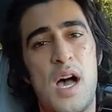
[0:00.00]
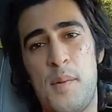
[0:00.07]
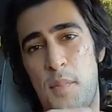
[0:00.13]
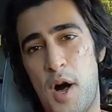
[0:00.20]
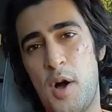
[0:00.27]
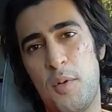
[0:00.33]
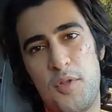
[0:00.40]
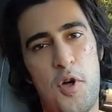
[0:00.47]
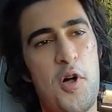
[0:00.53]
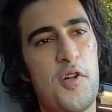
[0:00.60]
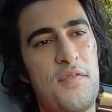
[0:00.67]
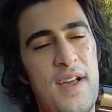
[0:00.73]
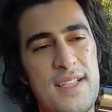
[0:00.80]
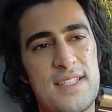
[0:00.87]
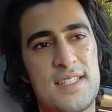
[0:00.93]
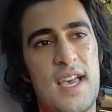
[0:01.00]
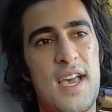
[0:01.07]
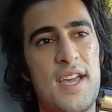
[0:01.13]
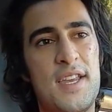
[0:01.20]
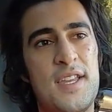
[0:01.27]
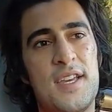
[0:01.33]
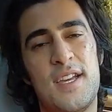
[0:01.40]
But with all of that
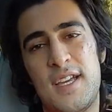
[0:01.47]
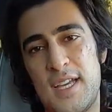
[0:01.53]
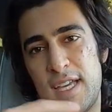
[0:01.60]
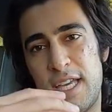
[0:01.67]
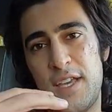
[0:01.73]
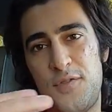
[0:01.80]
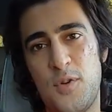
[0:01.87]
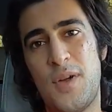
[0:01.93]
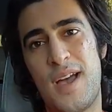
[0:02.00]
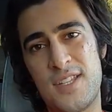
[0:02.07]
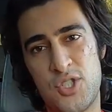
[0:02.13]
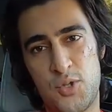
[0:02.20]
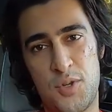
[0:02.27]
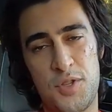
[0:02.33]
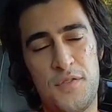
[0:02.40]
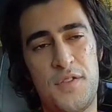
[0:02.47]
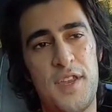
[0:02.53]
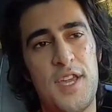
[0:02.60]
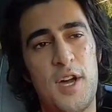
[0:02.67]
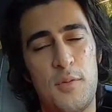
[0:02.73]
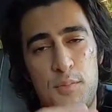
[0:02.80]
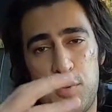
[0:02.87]
said, if you guys enjoyed the
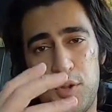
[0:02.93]
video,